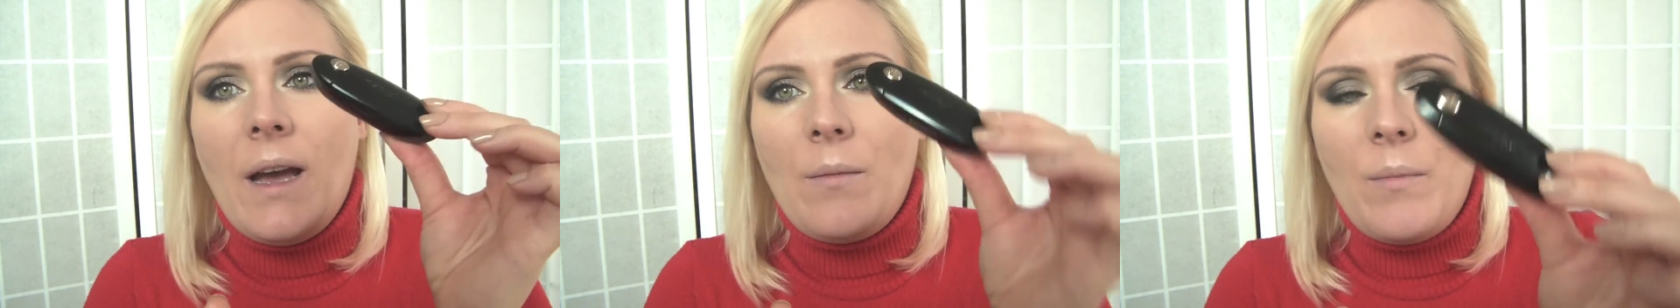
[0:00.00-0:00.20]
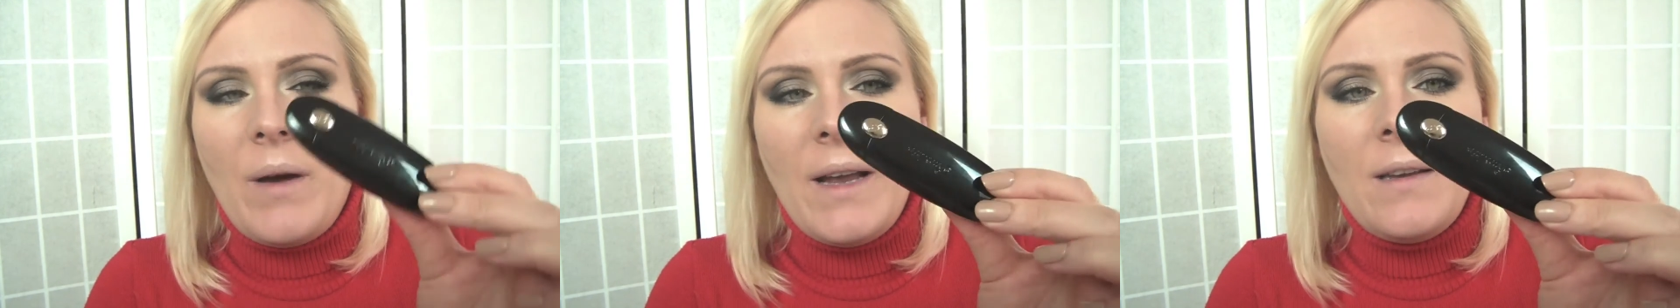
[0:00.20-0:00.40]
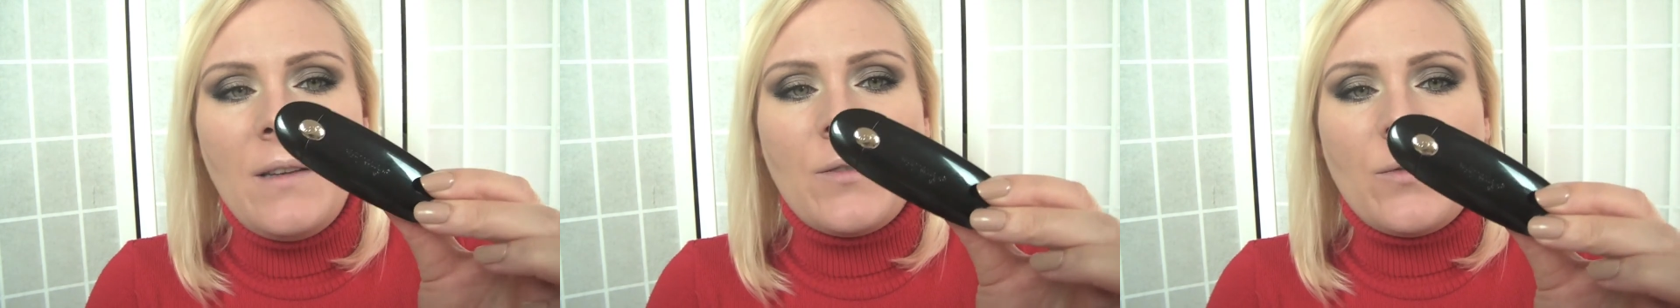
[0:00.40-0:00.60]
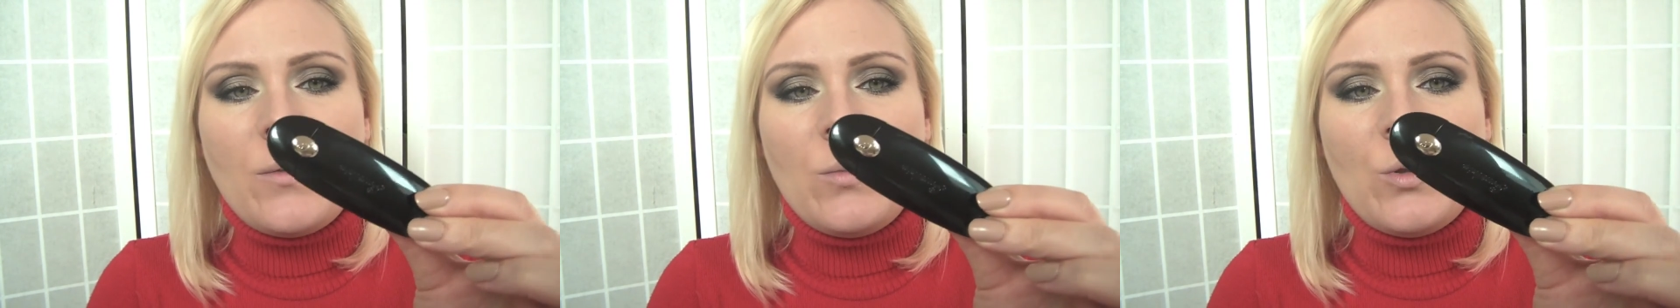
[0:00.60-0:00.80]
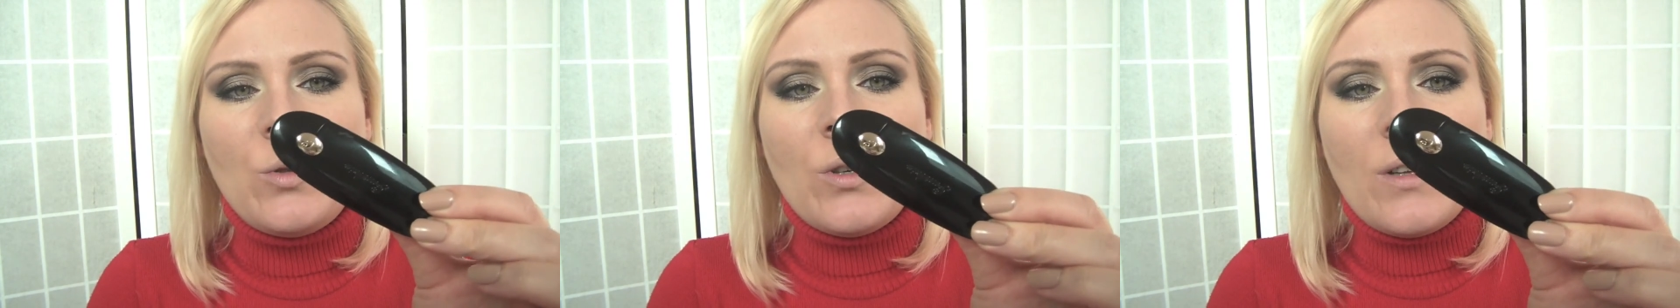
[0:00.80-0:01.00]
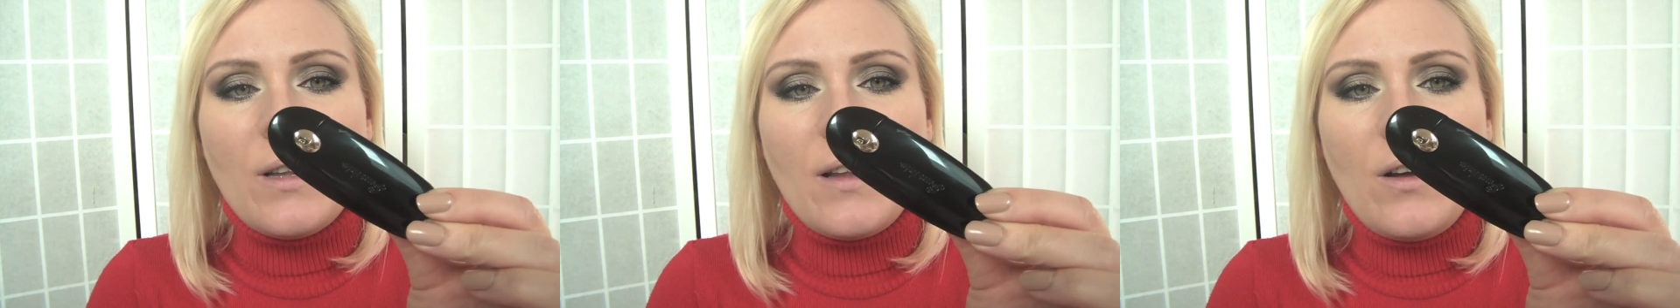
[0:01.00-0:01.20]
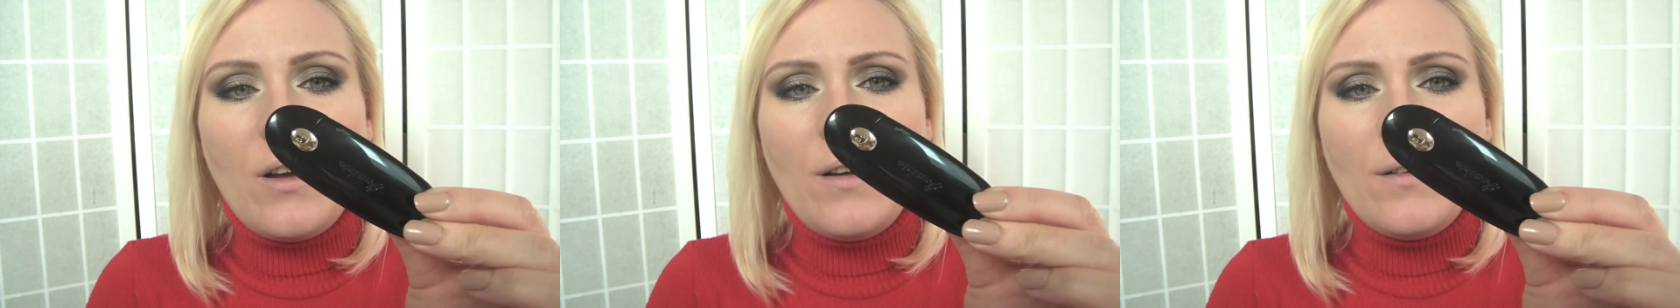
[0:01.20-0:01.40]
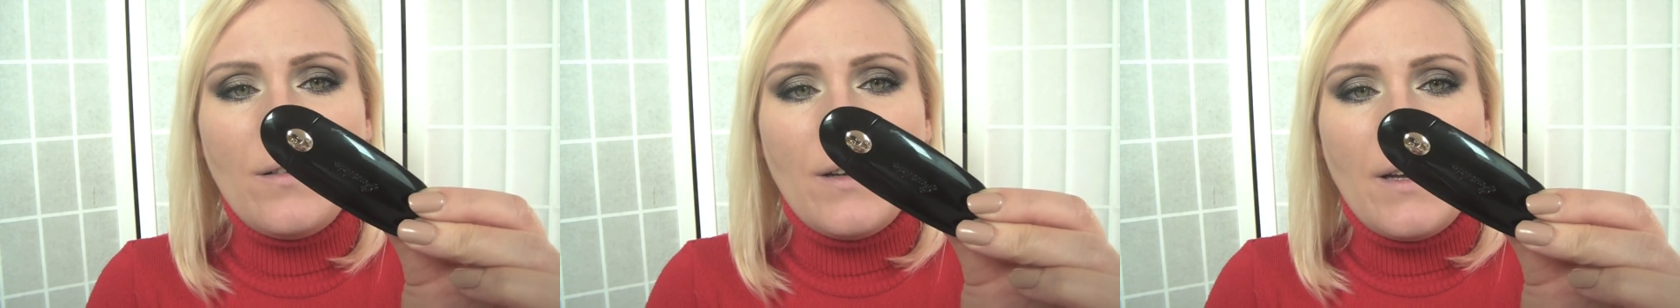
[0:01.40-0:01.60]
And mine is from
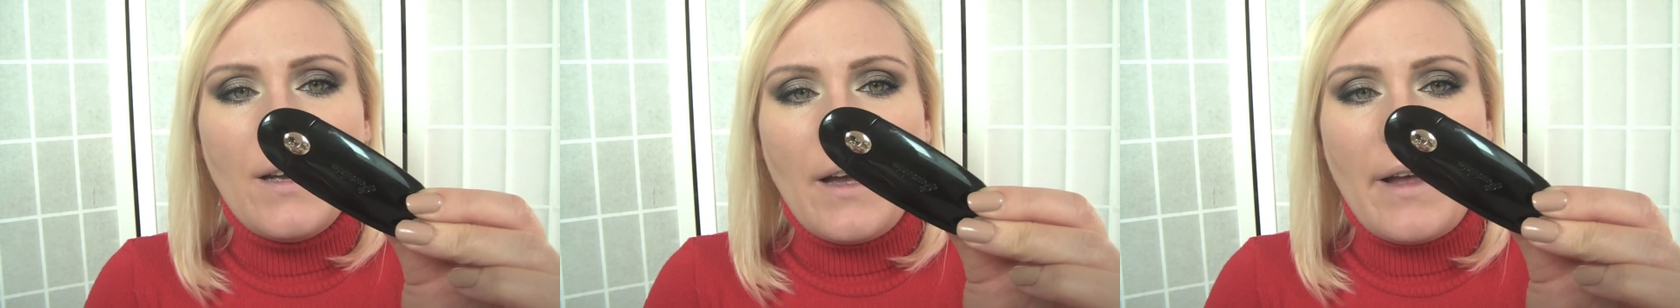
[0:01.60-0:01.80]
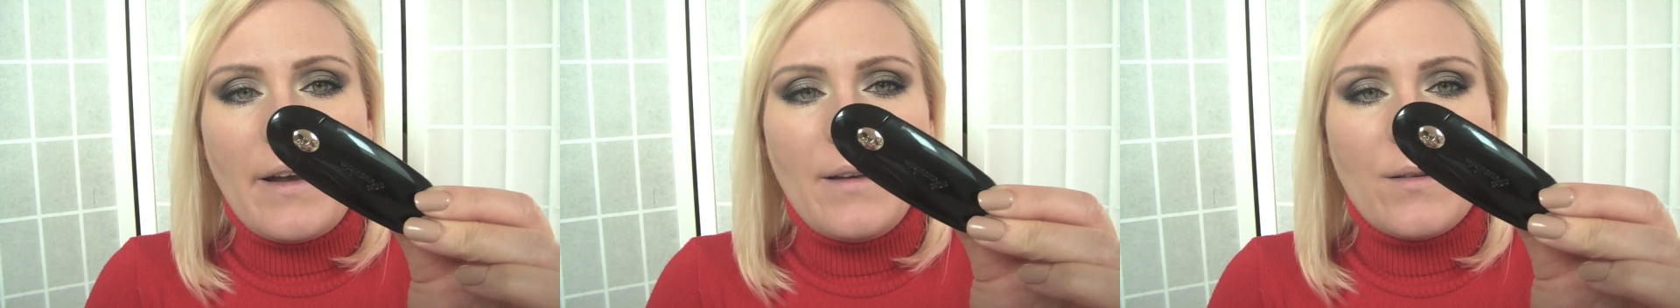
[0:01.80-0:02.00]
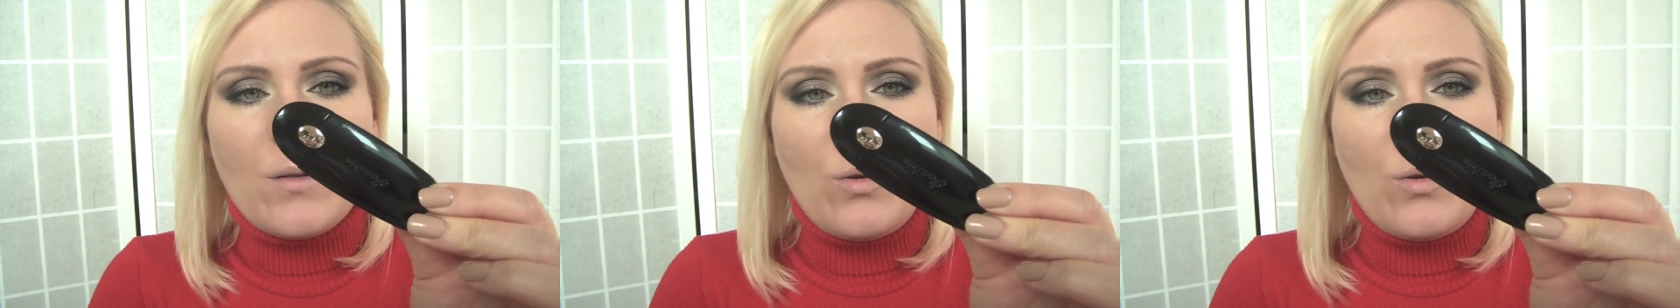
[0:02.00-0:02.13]
Guerlain and